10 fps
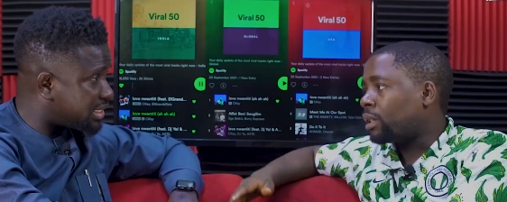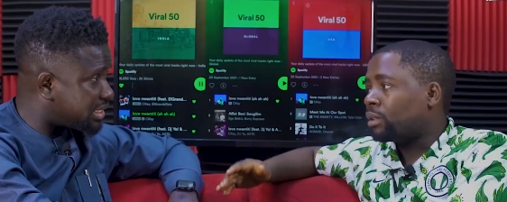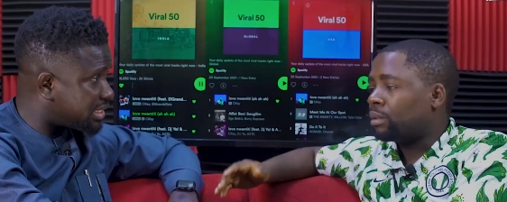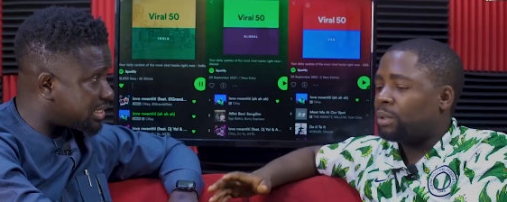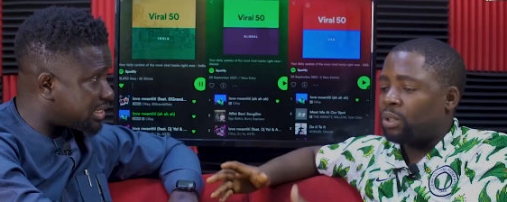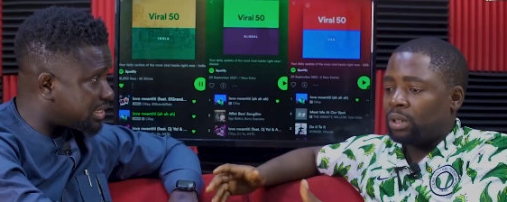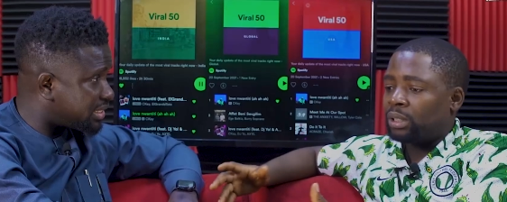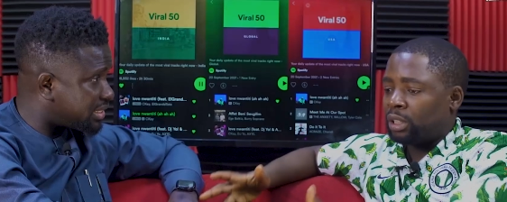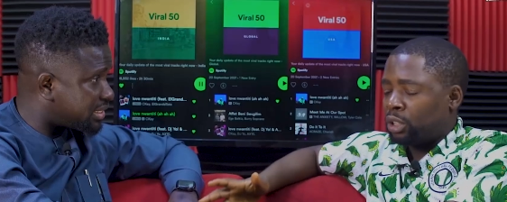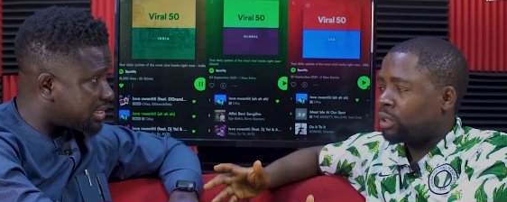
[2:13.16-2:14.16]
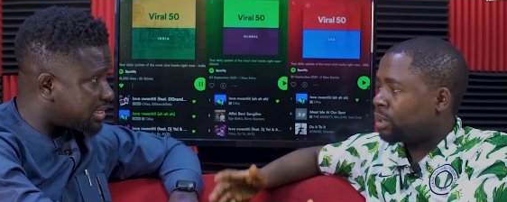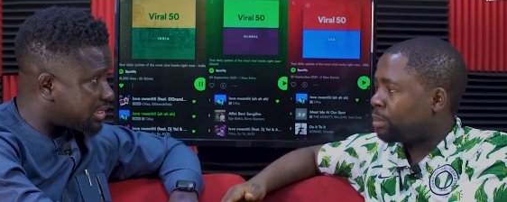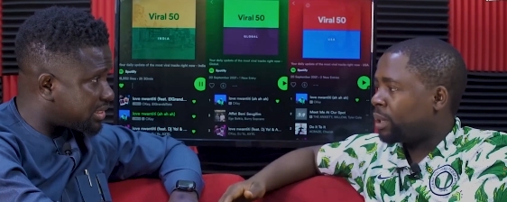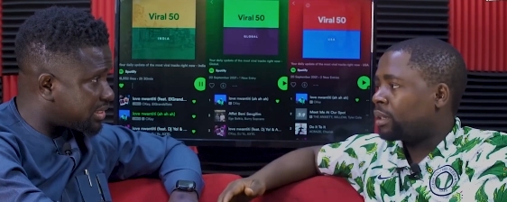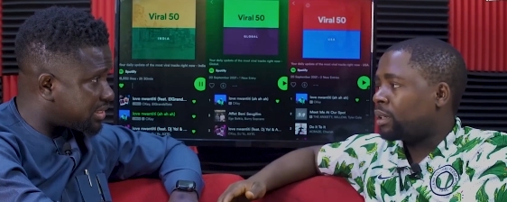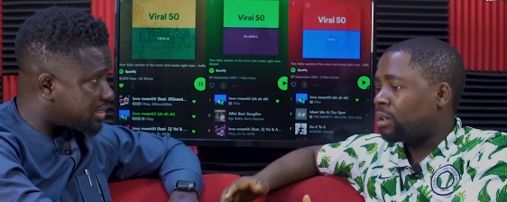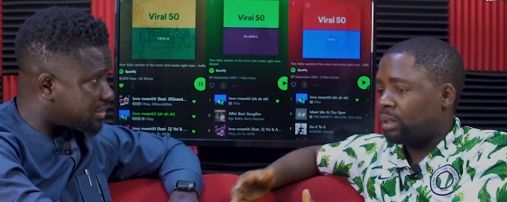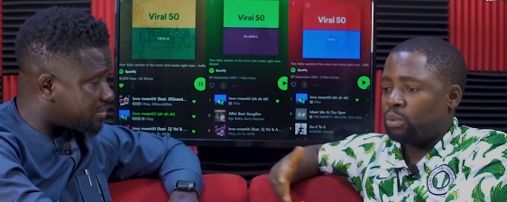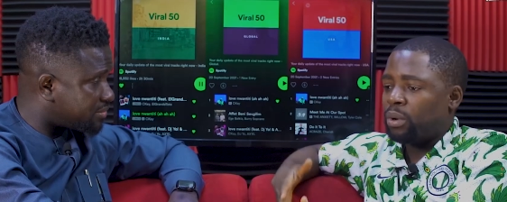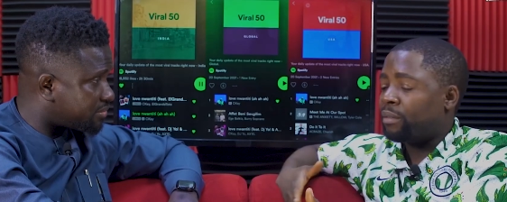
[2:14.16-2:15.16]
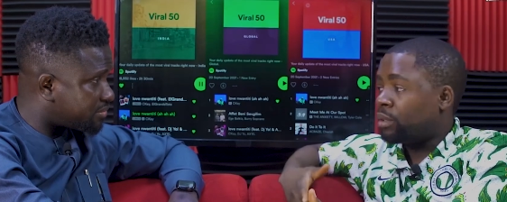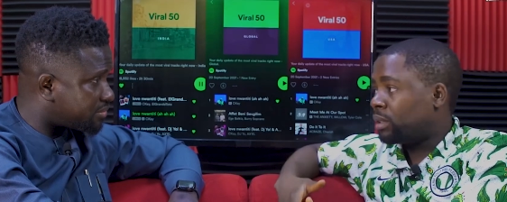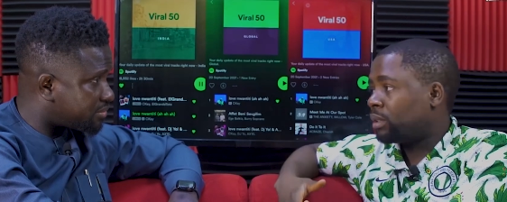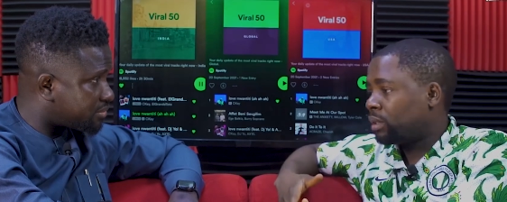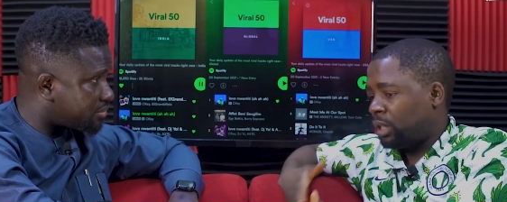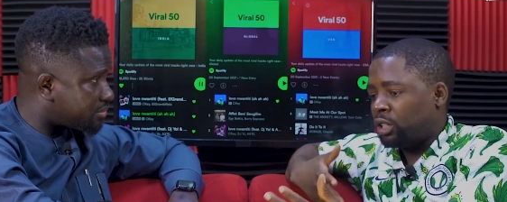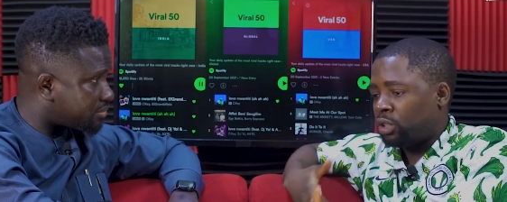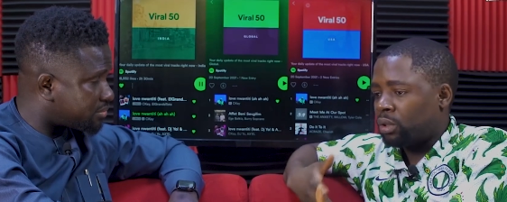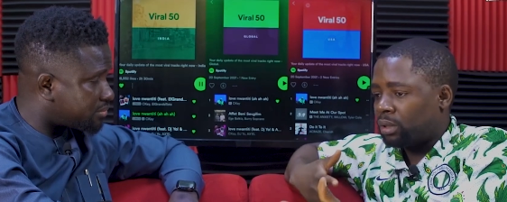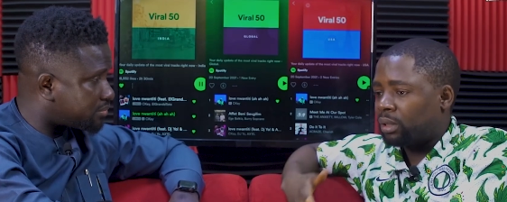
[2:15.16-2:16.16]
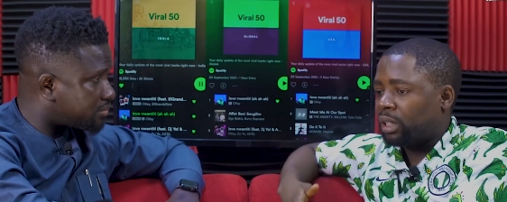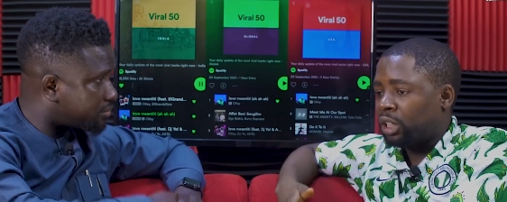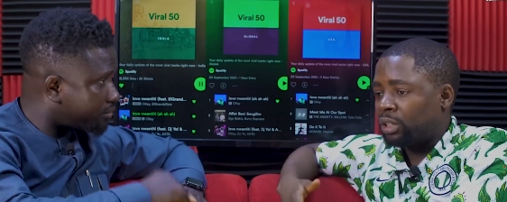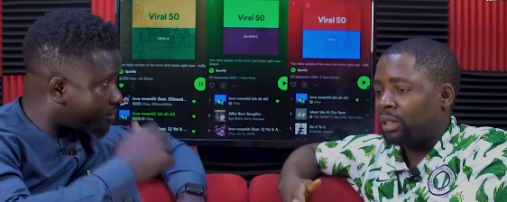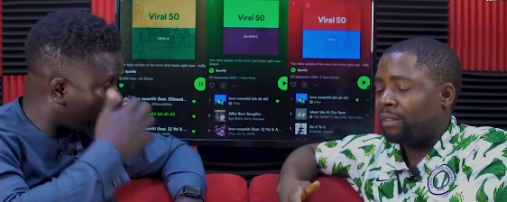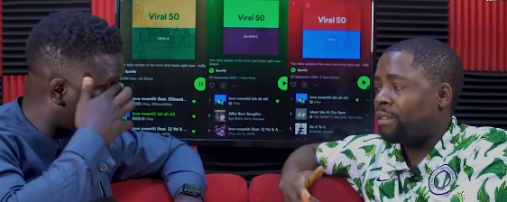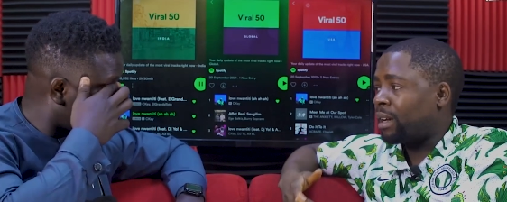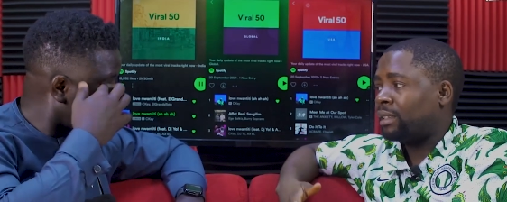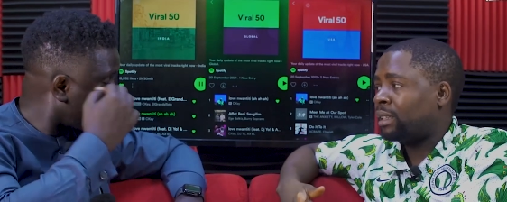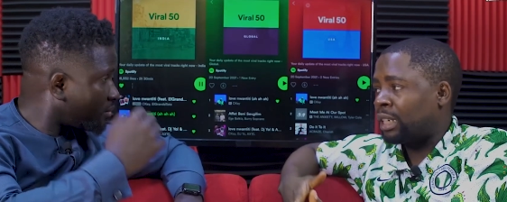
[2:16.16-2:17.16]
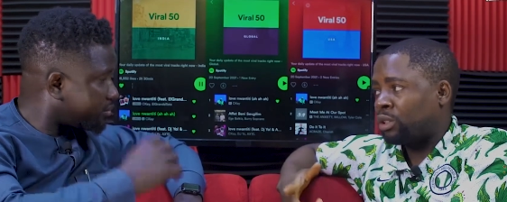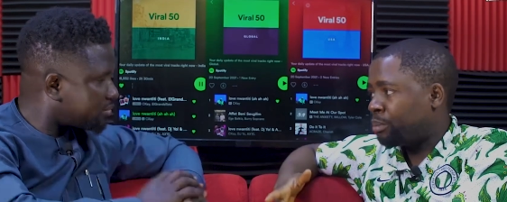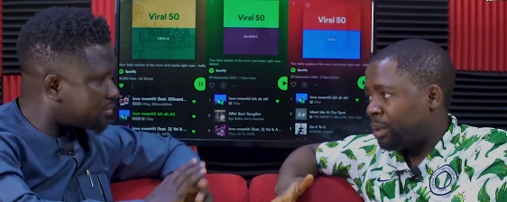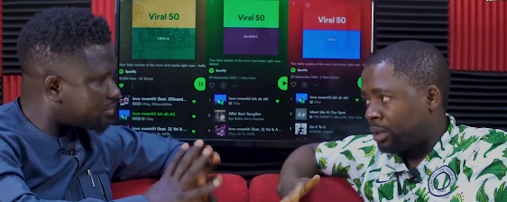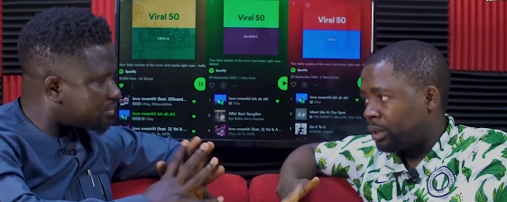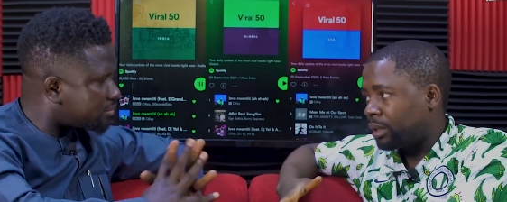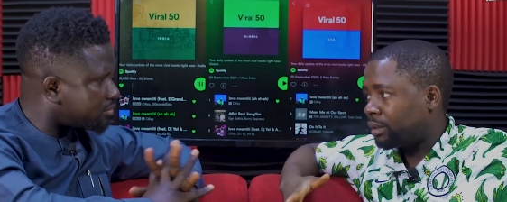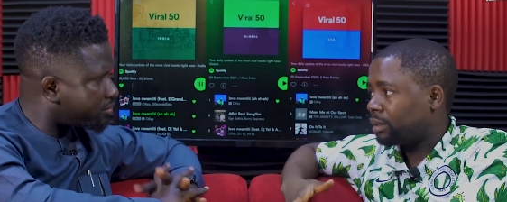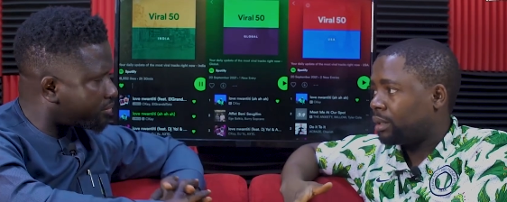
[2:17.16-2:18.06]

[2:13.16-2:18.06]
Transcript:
Speaker 1: hasn't because it just picks. You know, the wave just it's just it's in fact it has not picked yet.